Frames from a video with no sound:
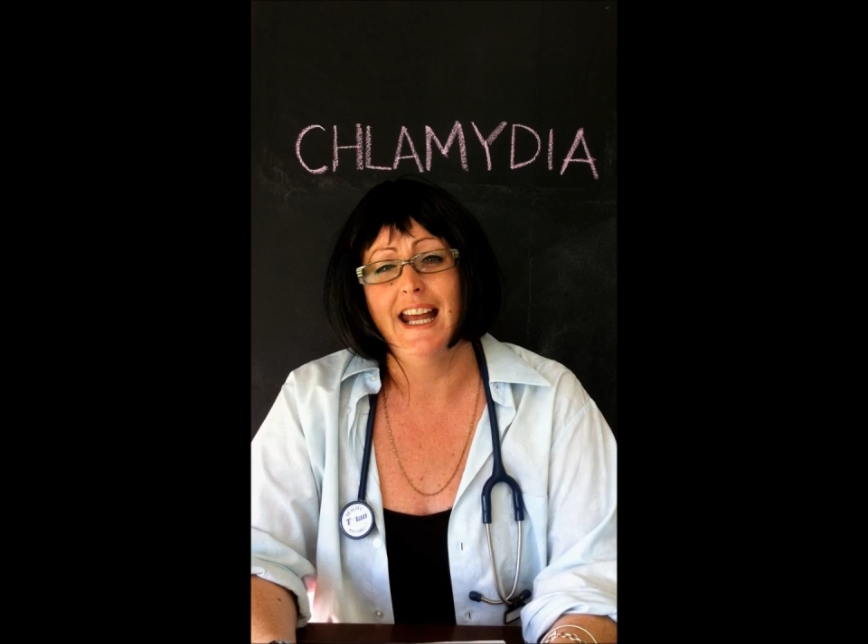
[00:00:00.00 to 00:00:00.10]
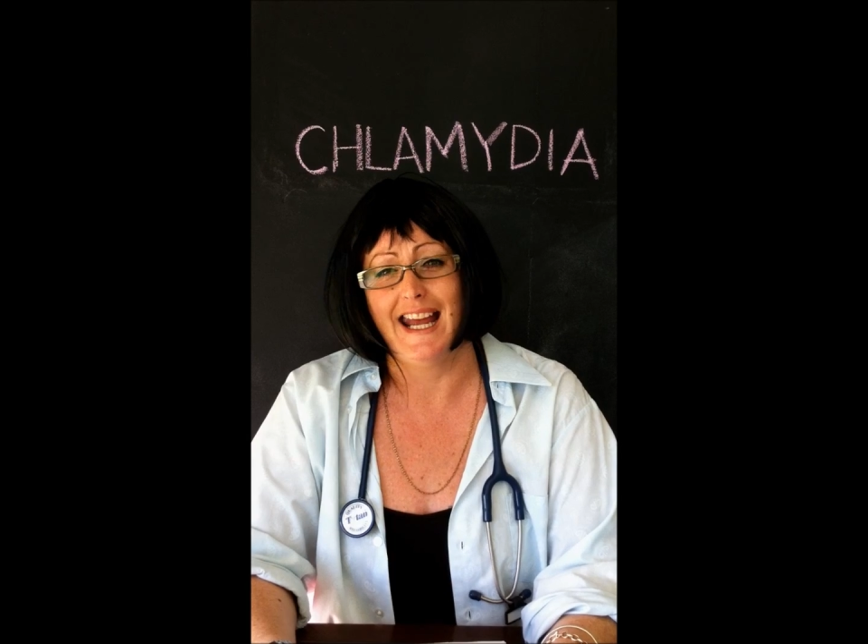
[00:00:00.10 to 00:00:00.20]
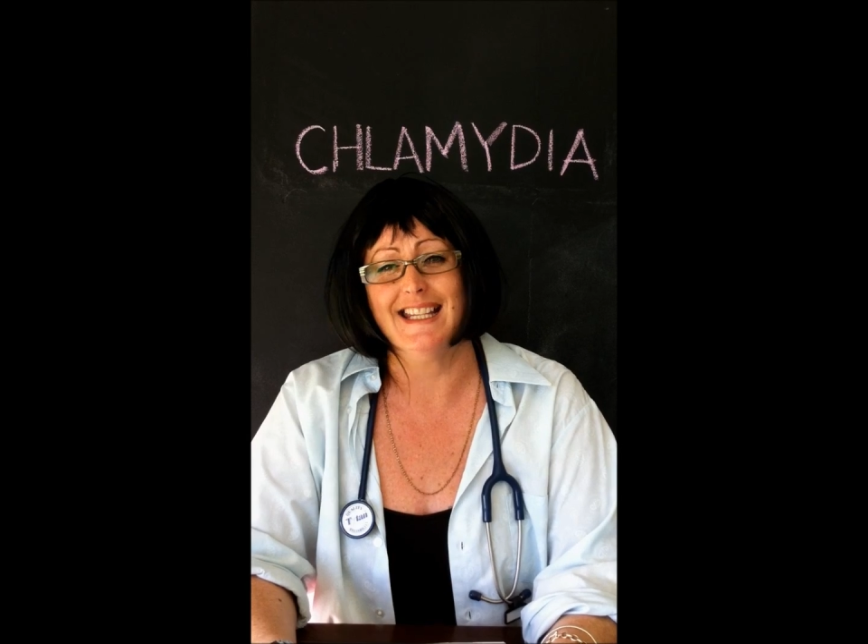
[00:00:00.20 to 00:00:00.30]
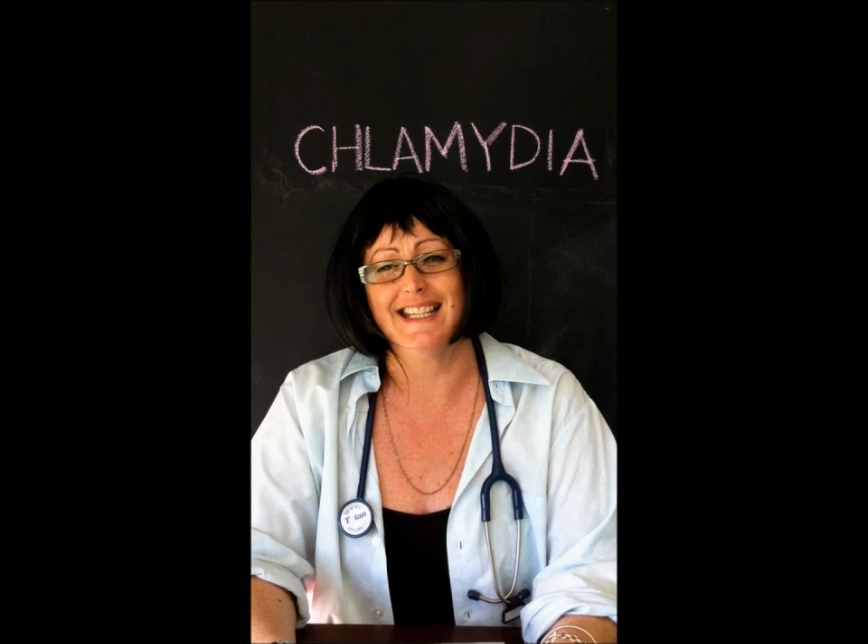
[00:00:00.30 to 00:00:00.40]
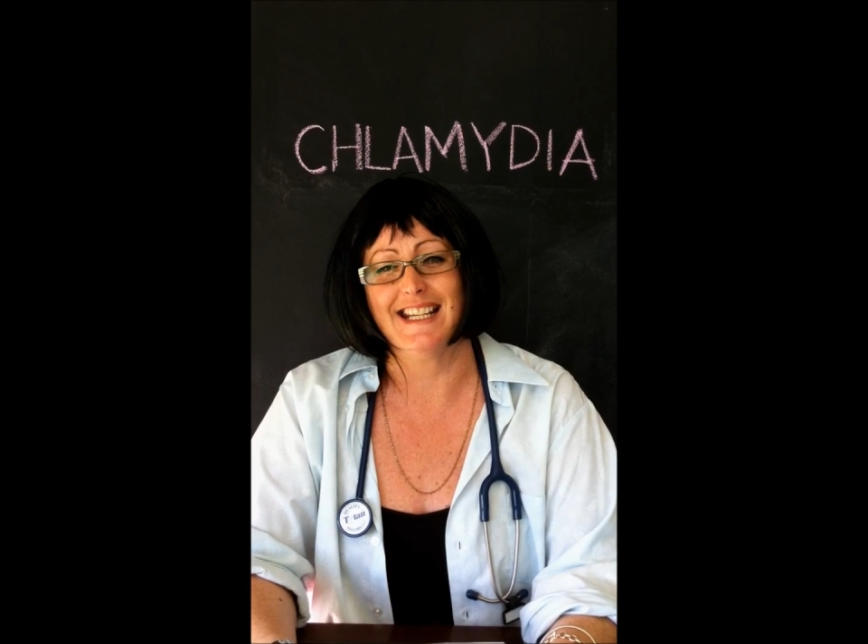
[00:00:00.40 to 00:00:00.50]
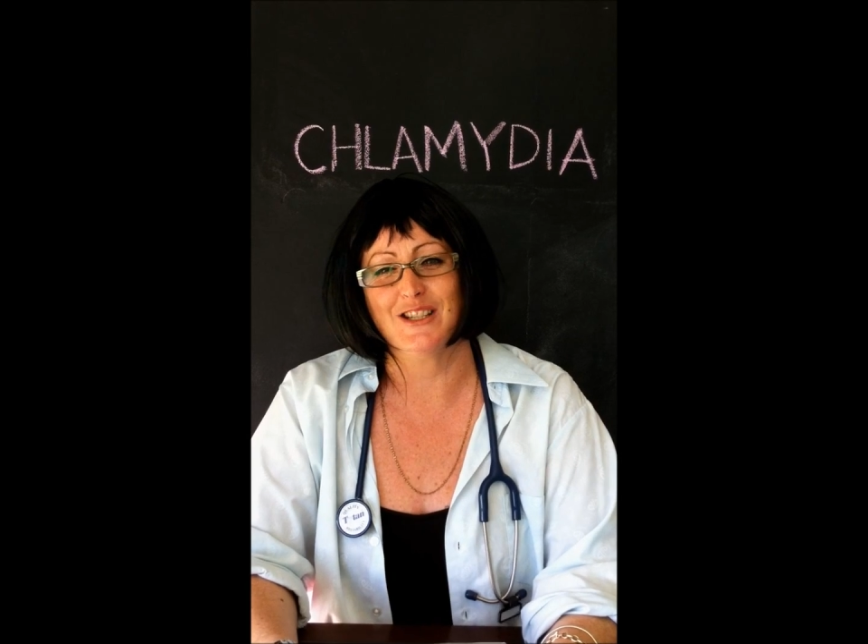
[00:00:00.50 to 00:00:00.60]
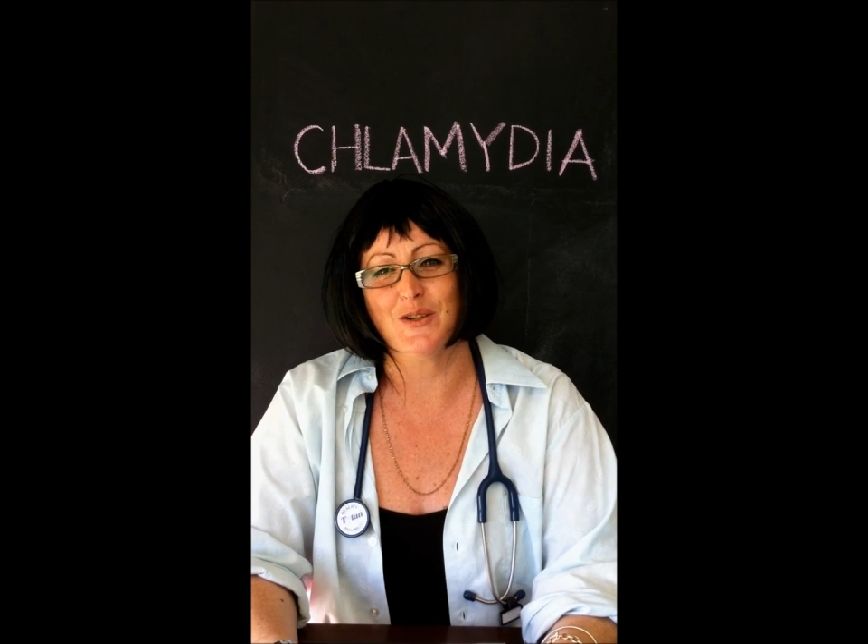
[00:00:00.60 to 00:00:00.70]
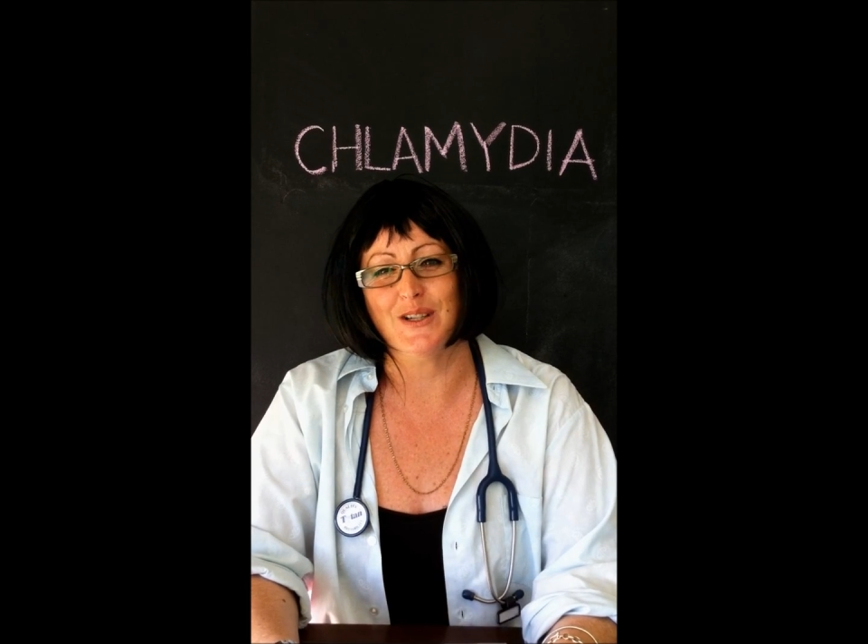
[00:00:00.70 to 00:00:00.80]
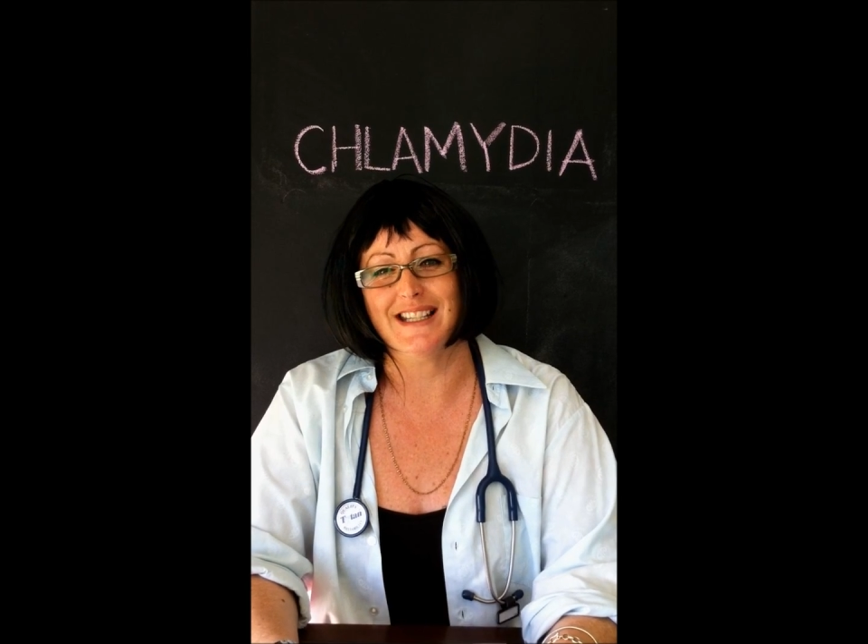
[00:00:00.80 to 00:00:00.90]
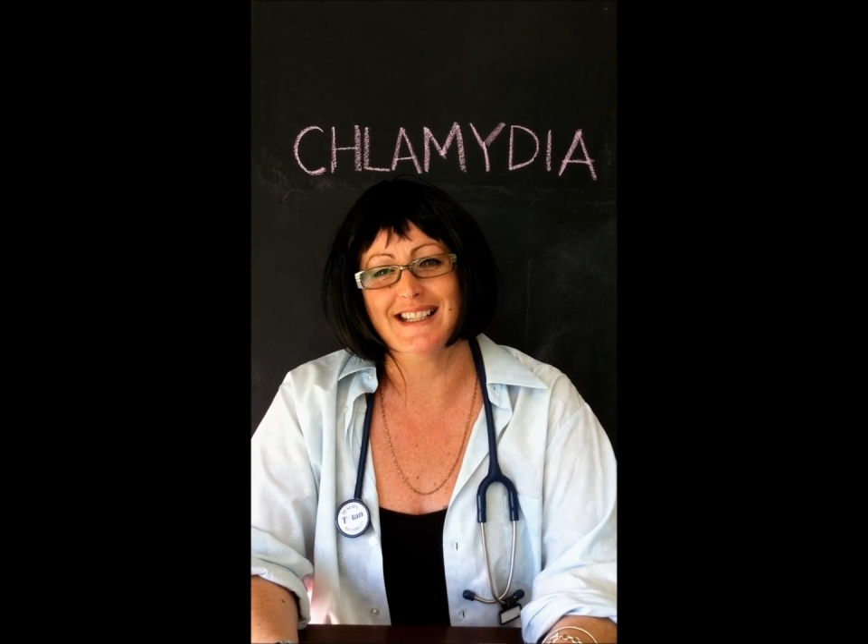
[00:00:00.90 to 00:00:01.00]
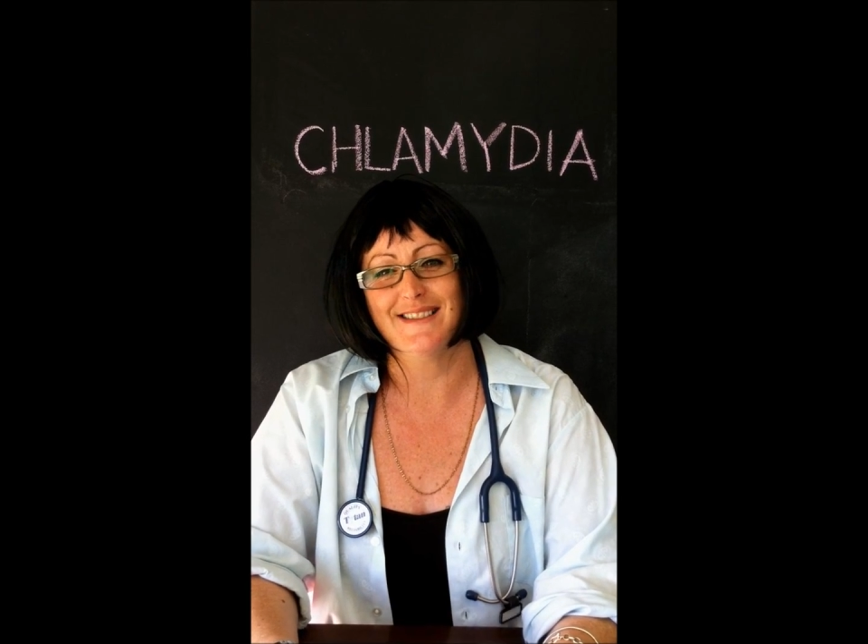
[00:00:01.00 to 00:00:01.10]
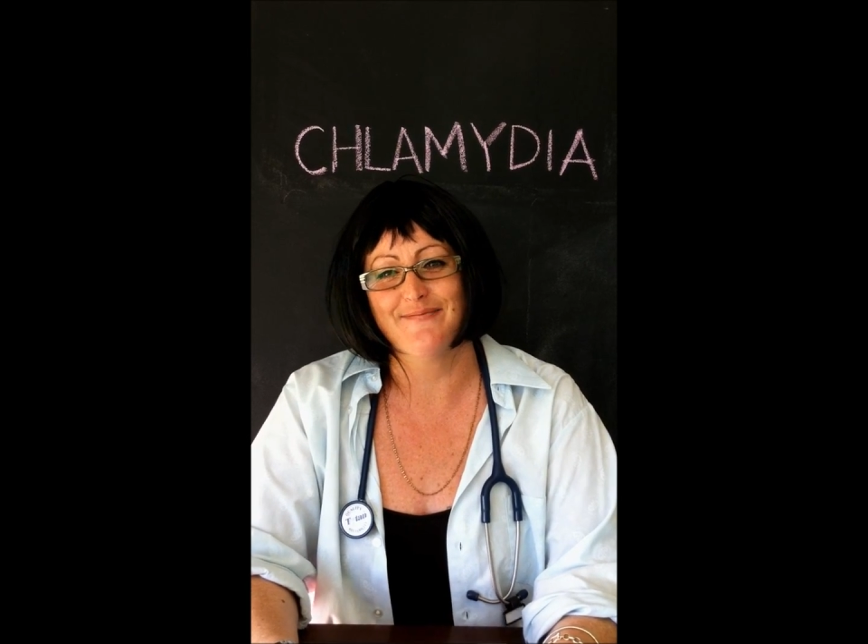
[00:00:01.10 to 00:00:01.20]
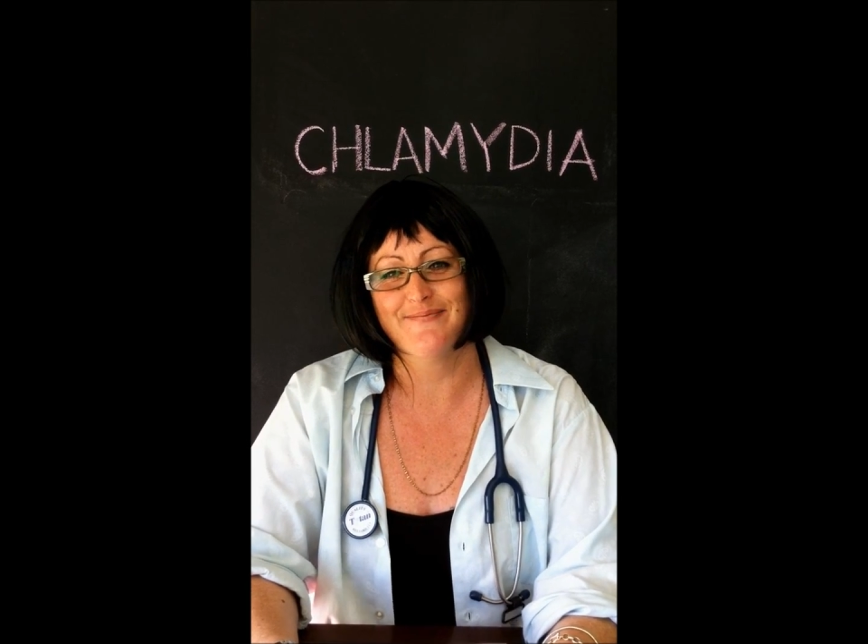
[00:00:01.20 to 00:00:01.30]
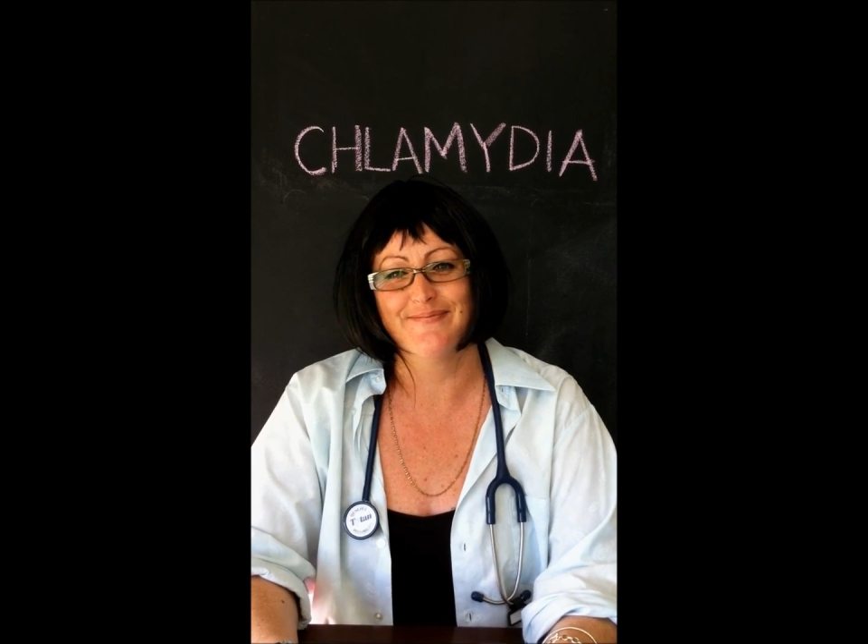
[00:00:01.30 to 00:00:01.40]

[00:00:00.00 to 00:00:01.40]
and sex toys.